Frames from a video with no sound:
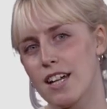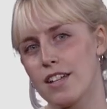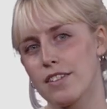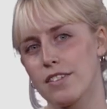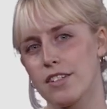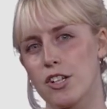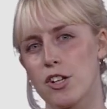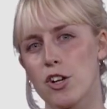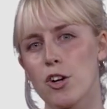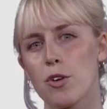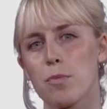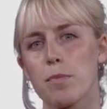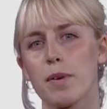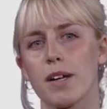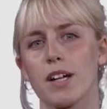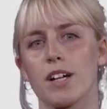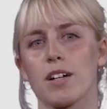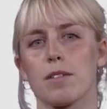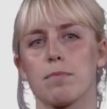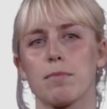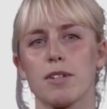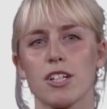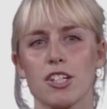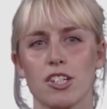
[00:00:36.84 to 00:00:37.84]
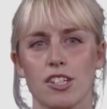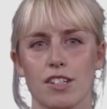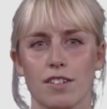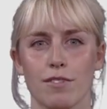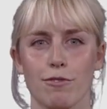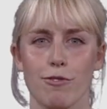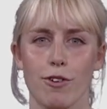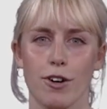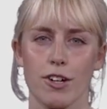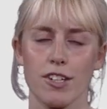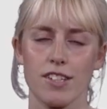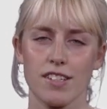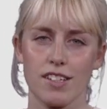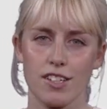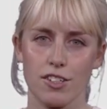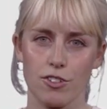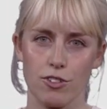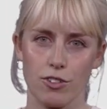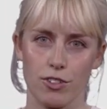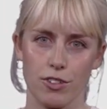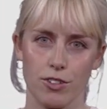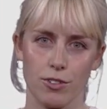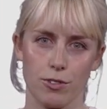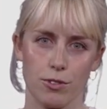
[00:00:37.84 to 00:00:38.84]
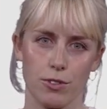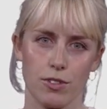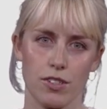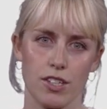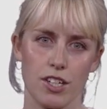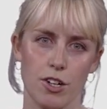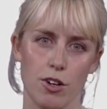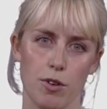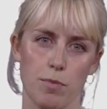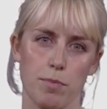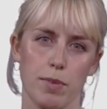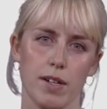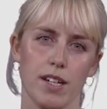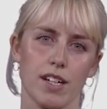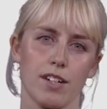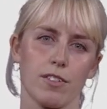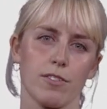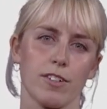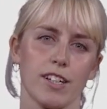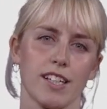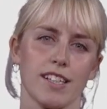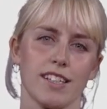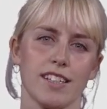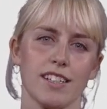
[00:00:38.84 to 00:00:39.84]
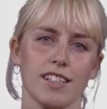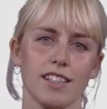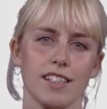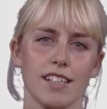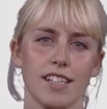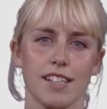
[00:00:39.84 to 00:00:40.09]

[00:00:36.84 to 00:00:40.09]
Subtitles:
The European Commission first introduced the European Green Deal